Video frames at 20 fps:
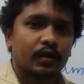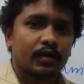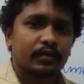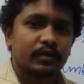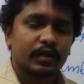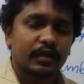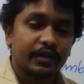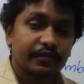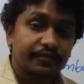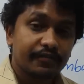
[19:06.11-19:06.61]

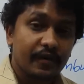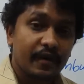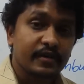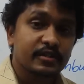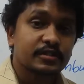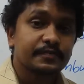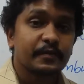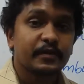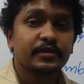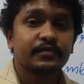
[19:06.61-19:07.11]
The
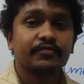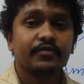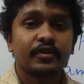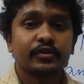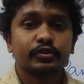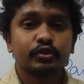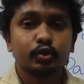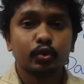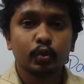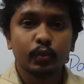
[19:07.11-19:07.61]
difference
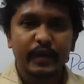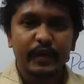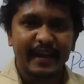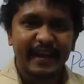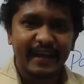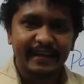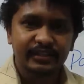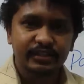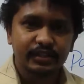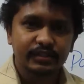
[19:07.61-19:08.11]
between two
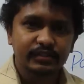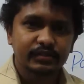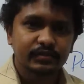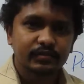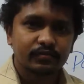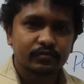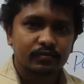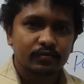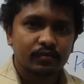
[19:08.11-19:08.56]
villages,